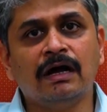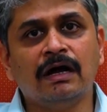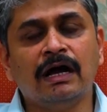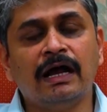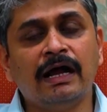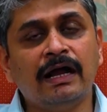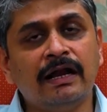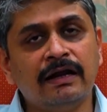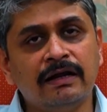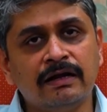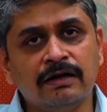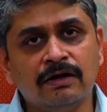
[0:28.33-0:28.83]

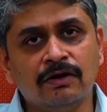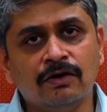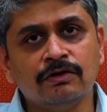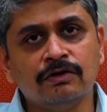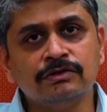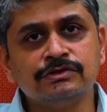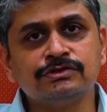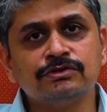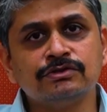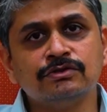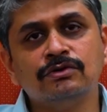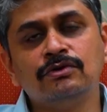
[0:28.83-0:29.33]
And
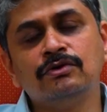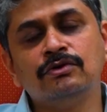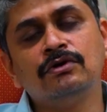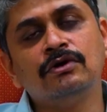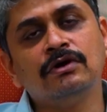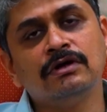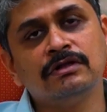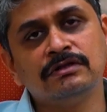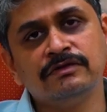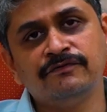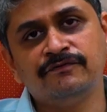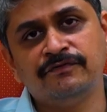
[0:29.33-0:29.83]
also
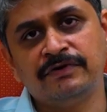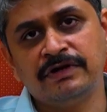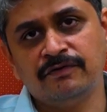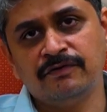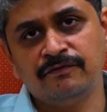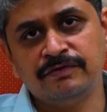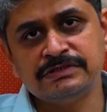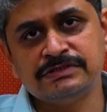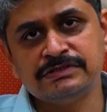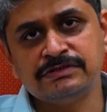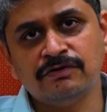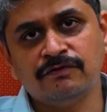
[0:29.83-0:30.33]
the
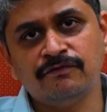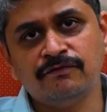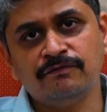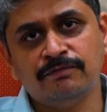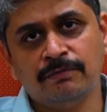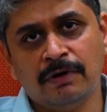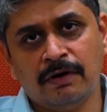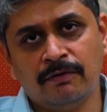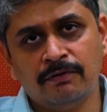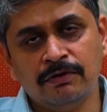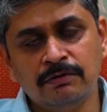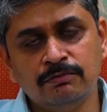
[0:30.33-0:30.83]
frequency of
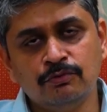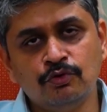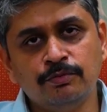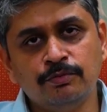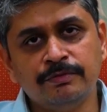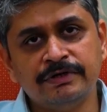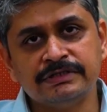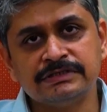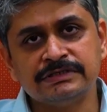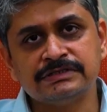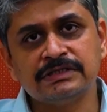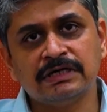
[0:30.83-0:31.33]
bowel
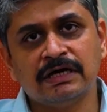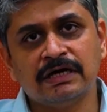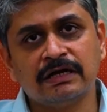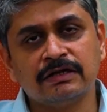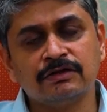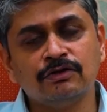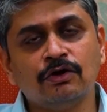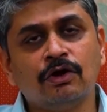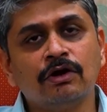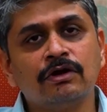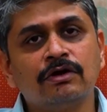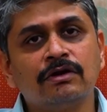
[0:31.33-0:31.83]
movements are
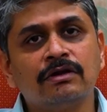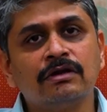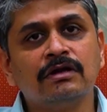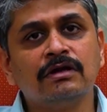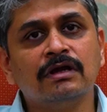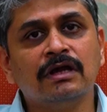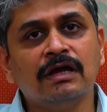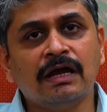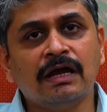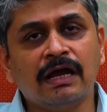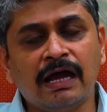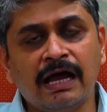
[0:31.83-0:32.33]
not
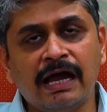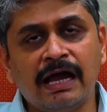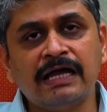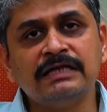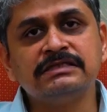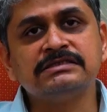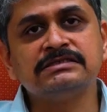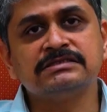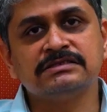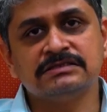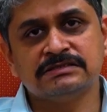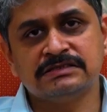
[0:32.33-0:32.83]

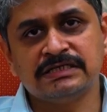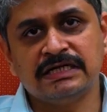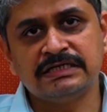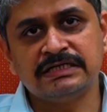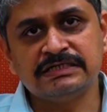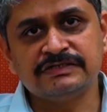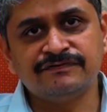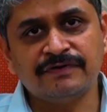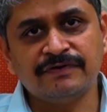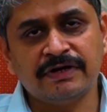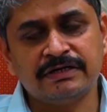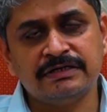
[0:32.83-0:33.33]
as
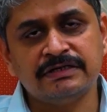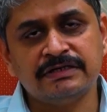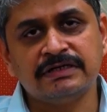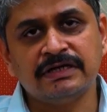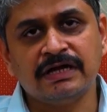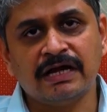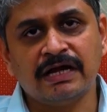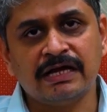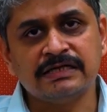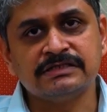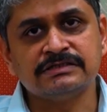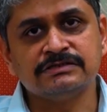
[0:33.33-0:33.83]

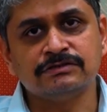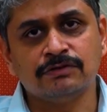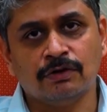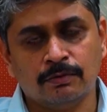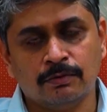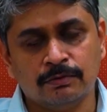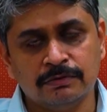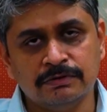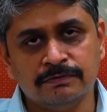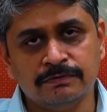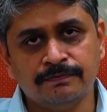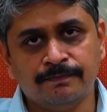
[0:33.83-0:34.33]
satisfactory as
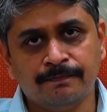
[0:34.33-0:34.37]
normal.